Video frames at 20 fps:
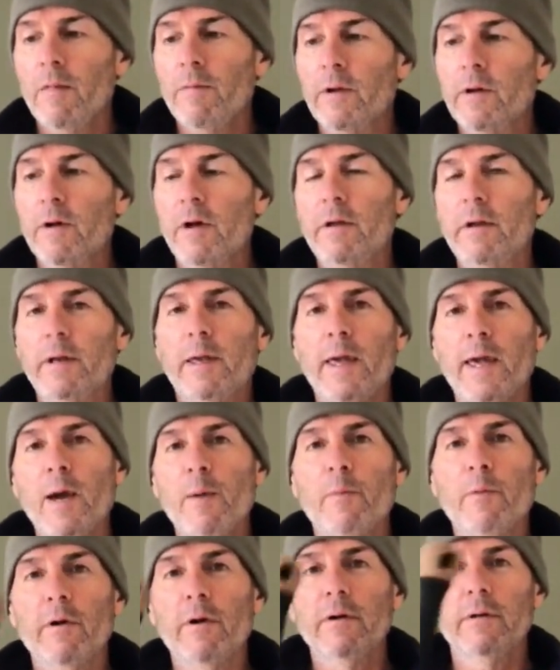They call it a
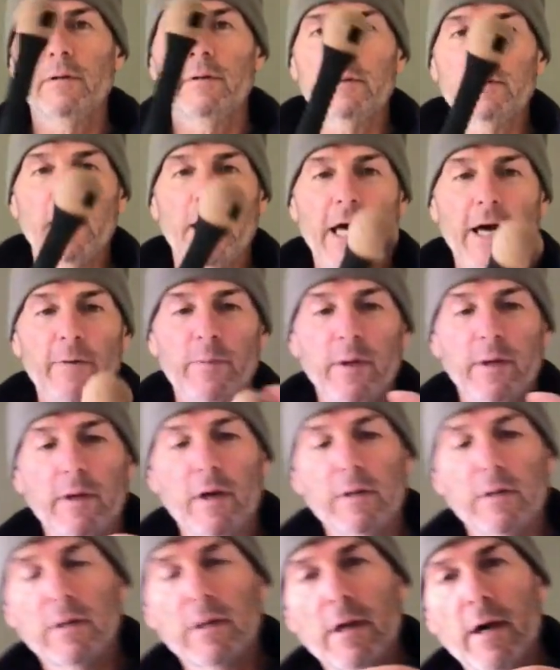camera staff
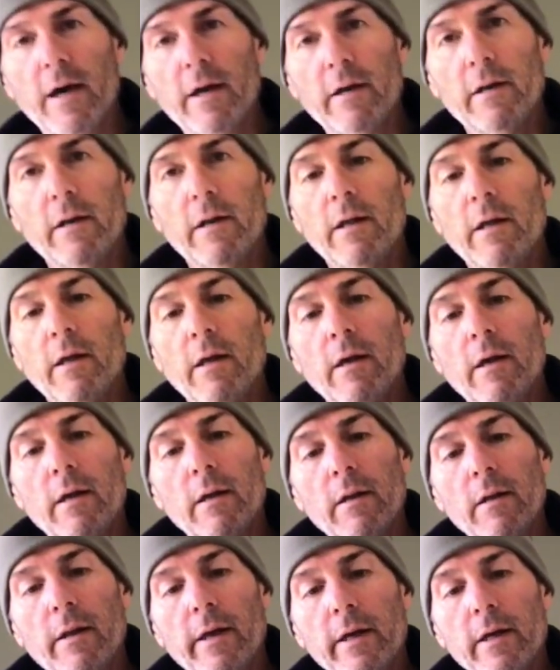because it's got
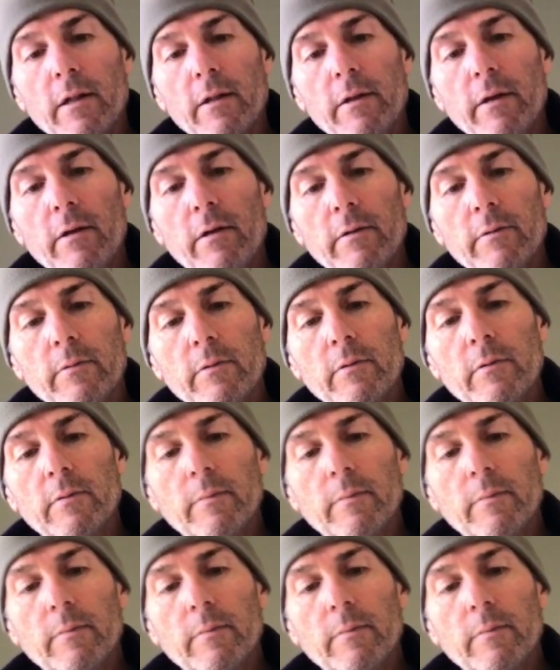like a little,